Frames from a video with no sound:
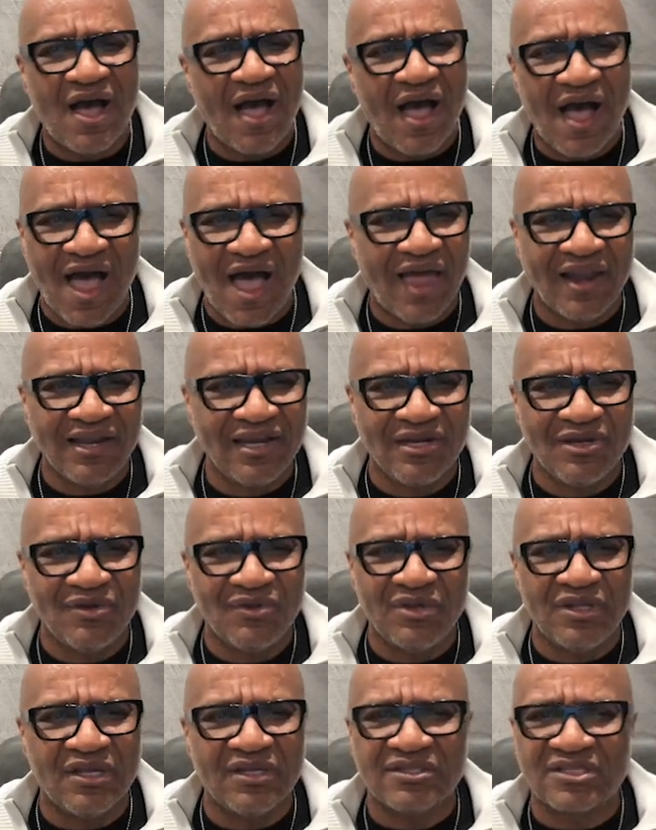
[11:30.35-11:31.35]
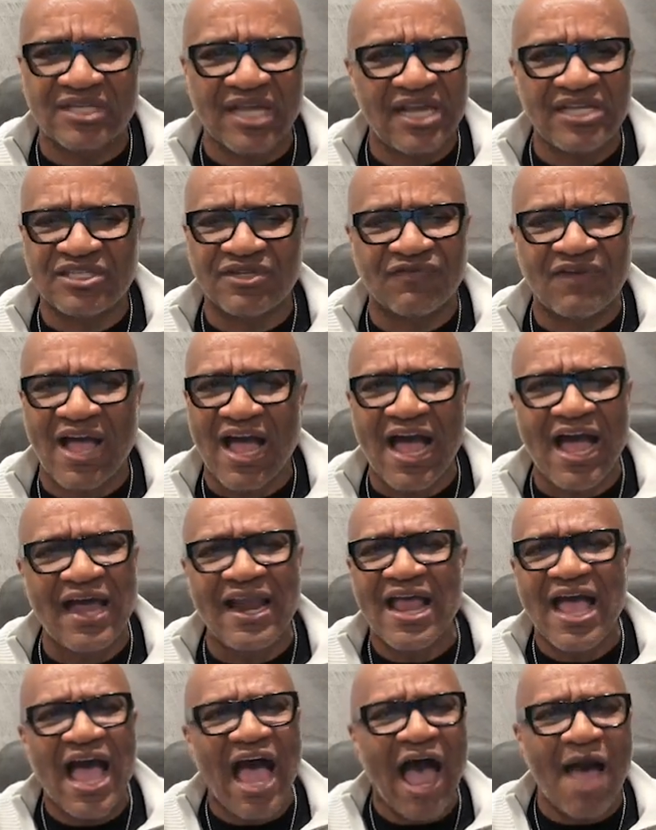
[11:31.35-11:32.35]
Hallelujah. Saints of God,
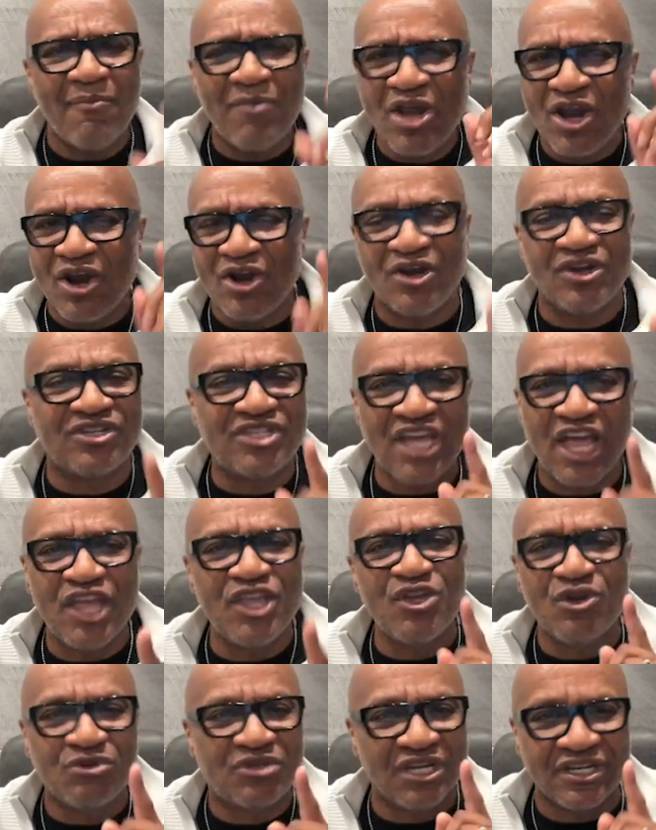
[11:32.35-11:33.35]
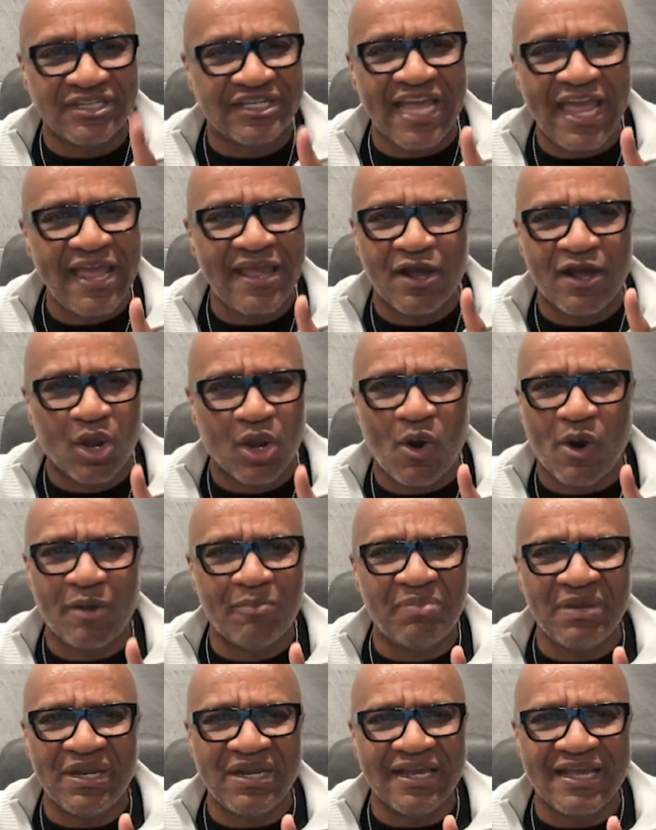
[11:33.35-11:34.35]
I'm here to tell you today, glory
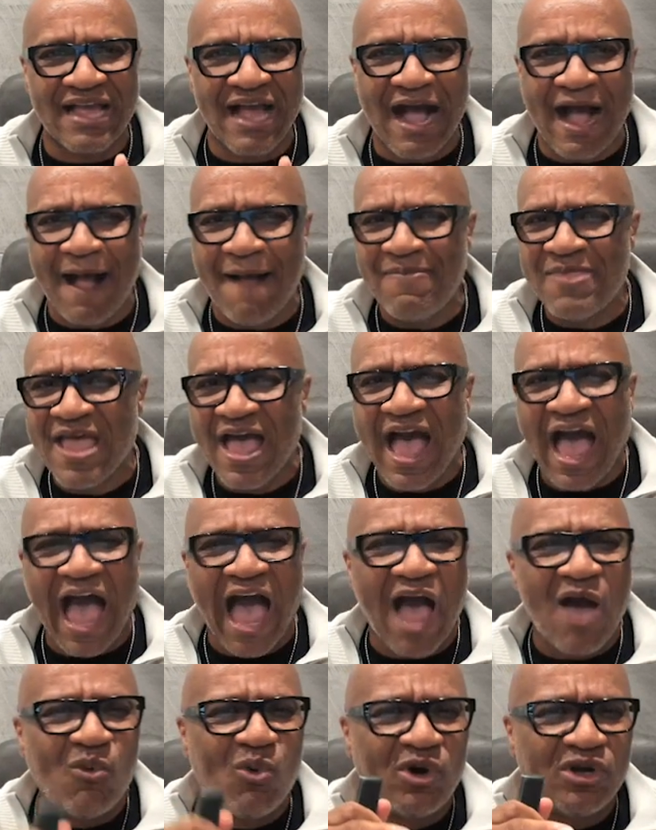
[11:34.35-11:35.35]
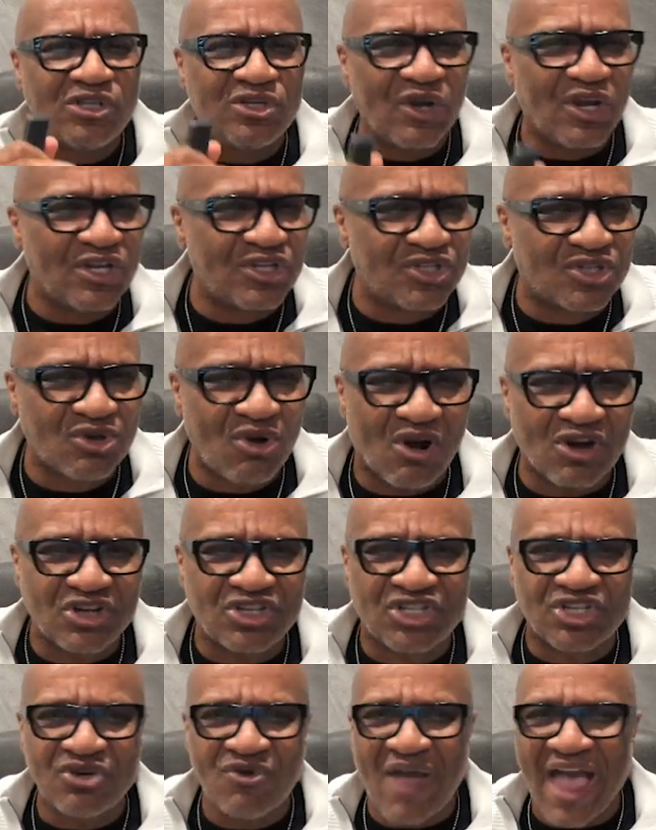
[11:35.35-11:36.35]
be to God, I want to
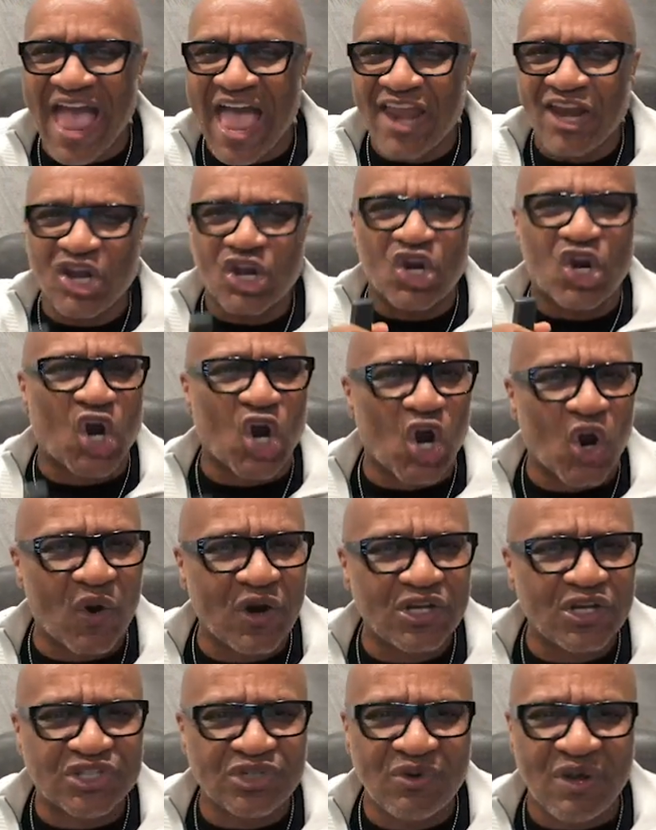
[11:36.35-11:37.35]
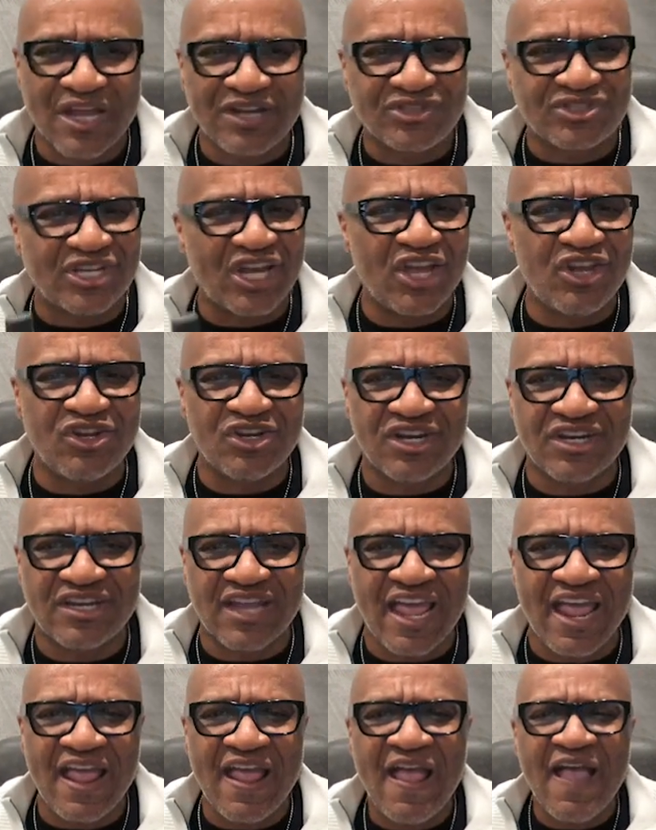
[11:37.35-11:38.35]
exhort you and encourage you and tell you
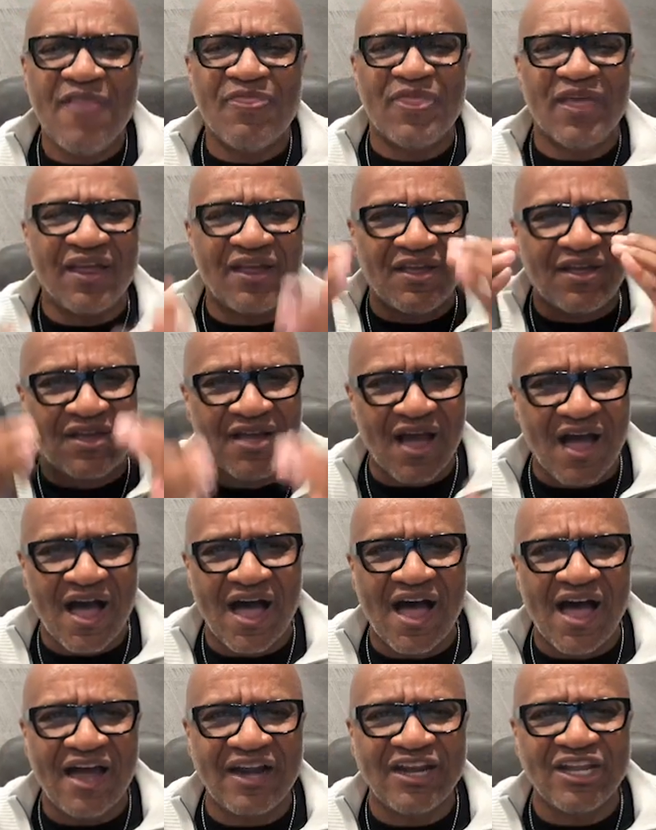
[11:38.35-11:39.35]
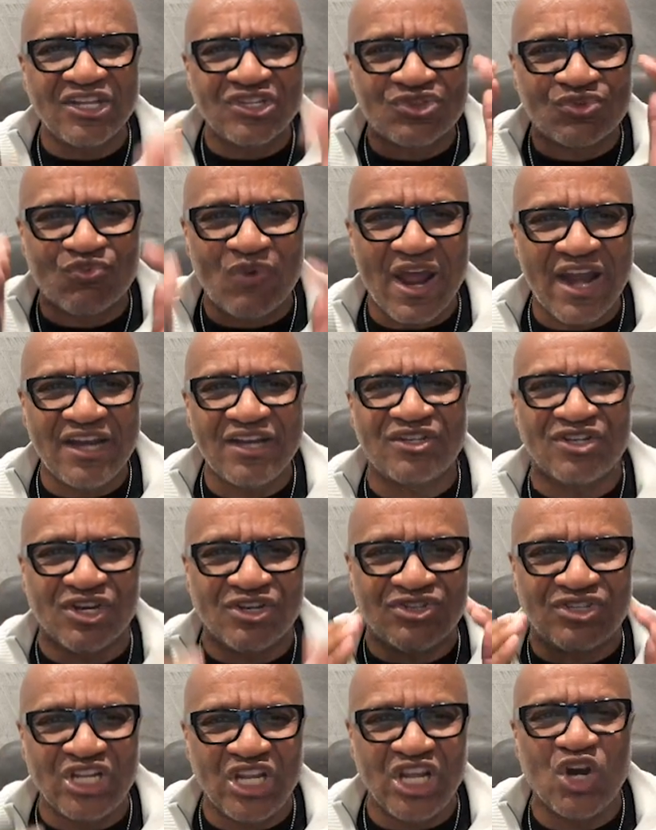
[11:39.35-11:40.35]
today that God is ready to
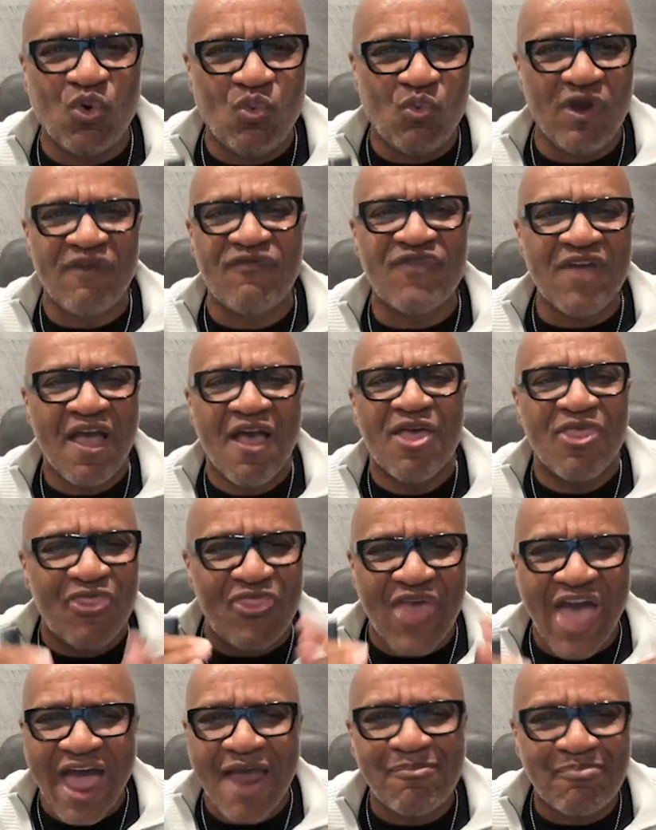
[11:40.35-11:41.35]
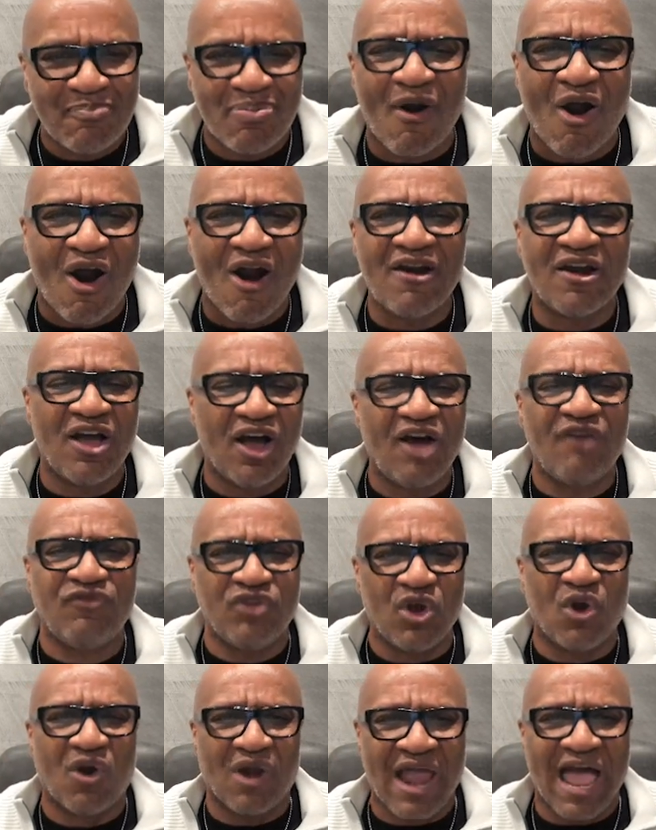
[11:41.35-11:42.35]
deal with that part of
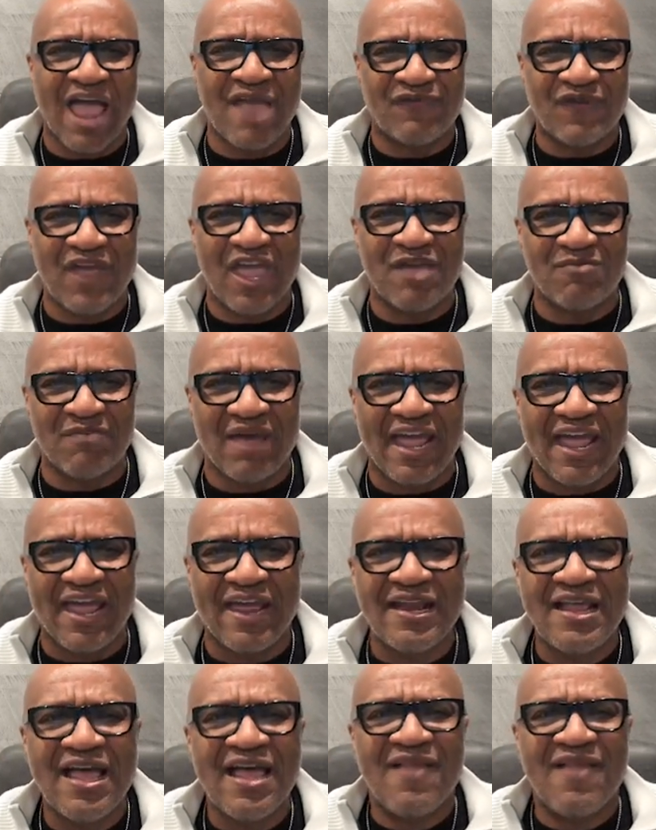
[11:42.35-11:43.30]
your life. Amen.